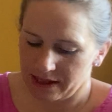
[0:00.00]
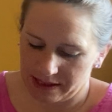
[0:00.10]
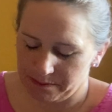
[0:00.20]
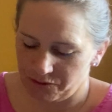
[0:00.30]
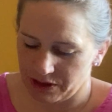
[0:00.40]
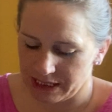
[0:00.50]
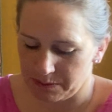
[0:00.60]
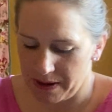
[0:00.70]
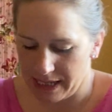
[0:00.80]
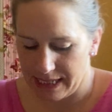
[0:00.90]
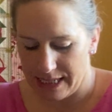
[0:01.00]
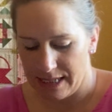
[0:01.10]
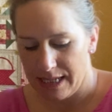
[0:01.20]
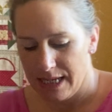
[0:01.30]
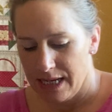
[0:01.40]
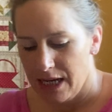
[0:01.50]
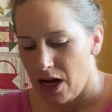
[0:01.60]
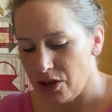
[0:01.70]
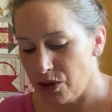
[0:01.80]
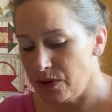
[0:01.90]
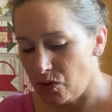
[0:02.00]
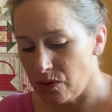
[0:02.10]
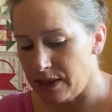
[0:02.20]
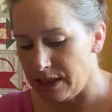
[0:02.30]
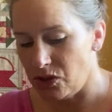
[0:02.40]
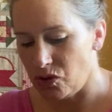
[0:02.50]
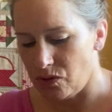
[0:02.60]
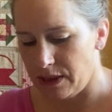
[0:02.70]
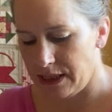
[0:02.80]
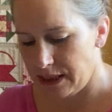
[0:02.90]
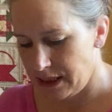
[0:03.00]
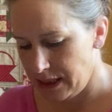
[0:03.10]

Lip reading: and then bring this back in. I do enjoy stitching on it.